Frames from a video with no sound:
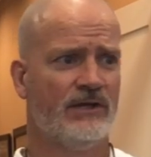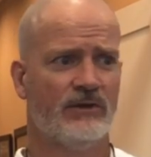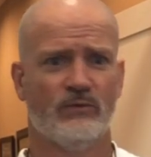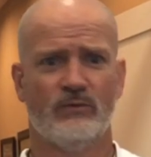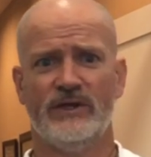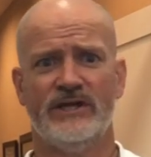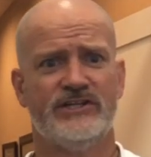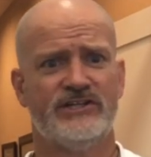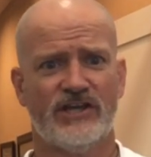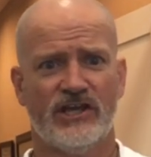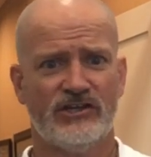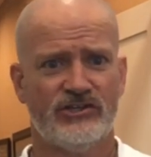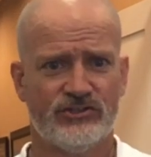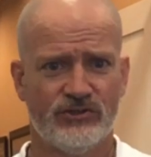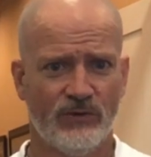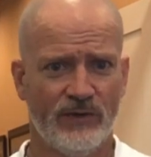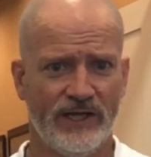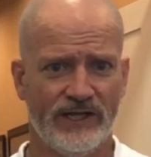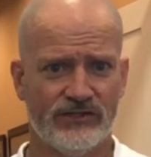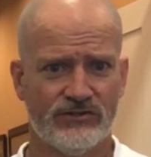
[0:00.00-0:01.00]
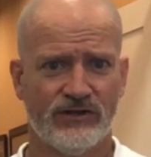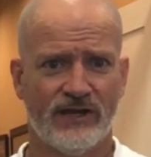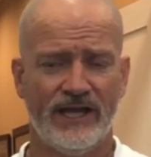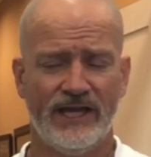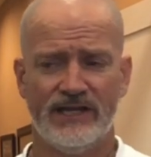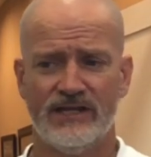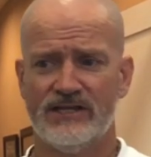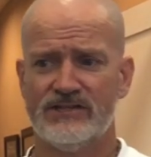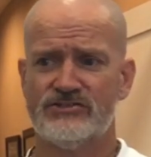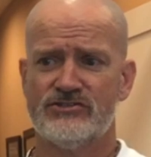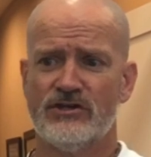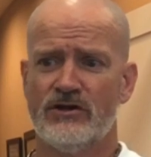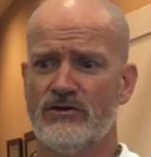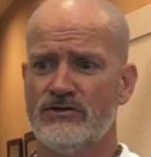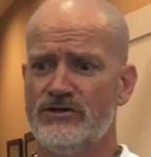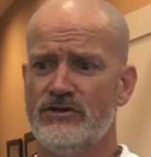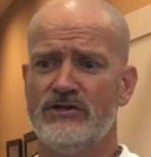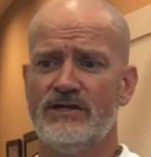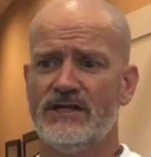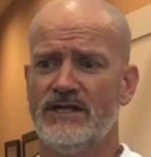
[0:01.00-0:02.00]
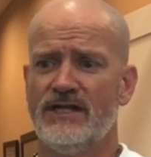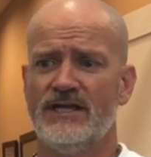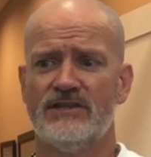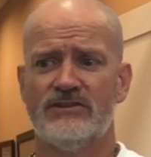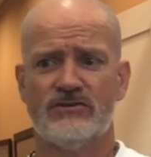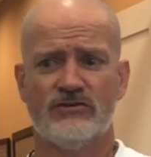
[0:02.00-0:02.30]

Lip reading: We adjust joints, right? And so you can get